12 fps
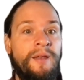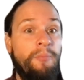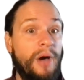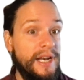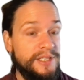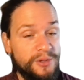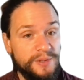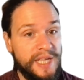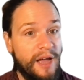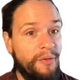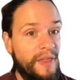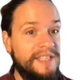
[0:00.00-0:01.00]
But it turns
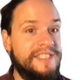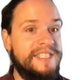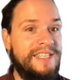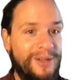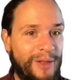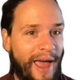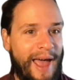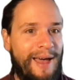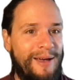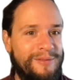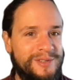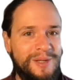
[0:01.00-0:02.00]
out they still
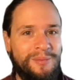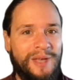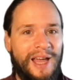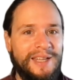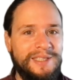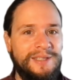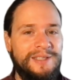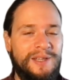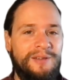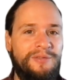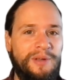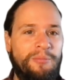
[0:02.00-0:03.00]
have some kinds
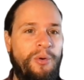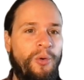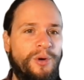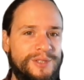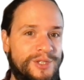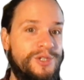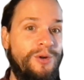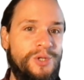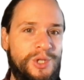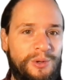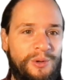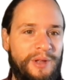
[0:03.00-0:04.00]
of important
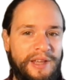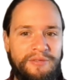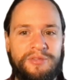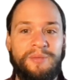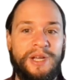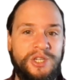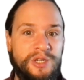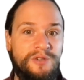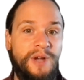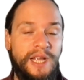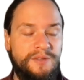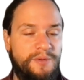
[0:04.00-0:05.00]
social information
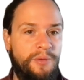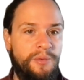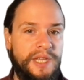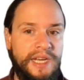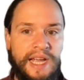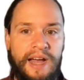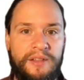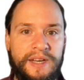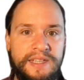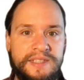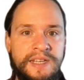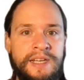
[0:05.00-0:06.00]
transfer within
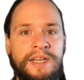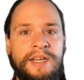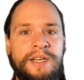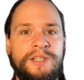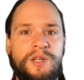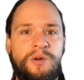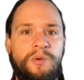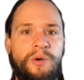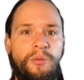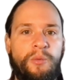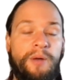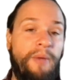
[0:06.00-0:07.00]
colonies. So
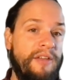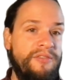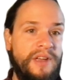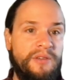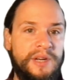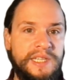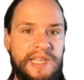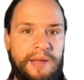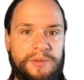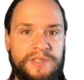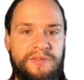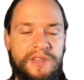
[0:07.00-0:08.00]
one of my favorite
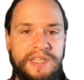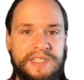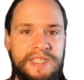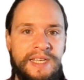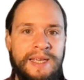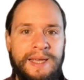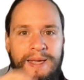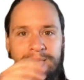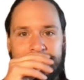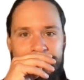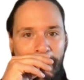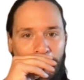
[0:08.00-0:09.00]
examples of this
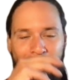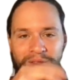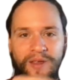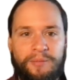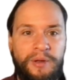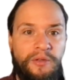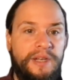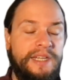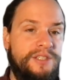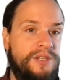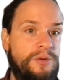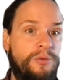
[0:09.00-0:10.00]
is the
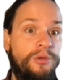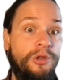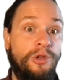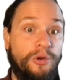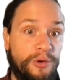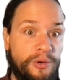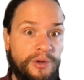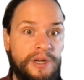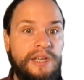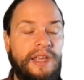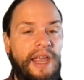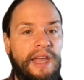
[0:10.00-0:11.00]
ability to learn
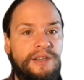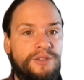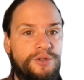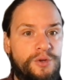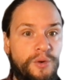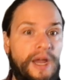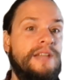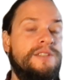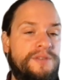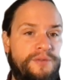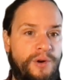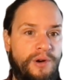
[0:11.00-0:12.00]
and
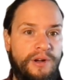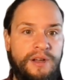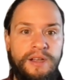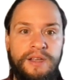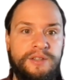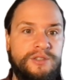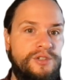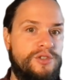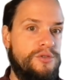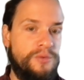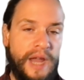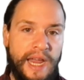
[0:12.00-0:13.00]
transfer
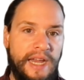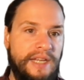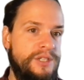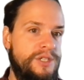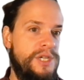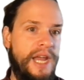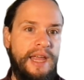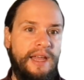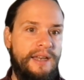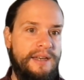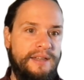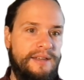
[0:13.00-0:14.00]
strange
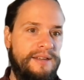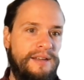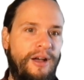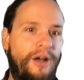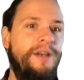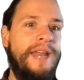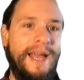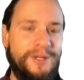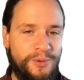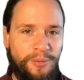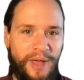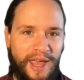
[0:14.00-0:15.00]
and
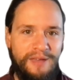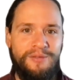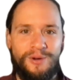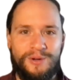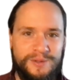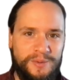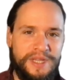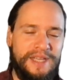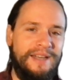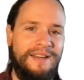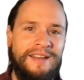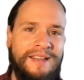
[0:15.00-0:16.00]
unnatural behaviors
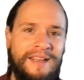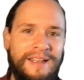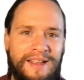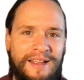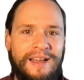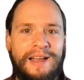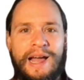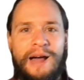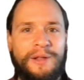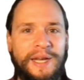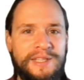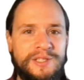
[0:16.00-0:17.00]
within a colony.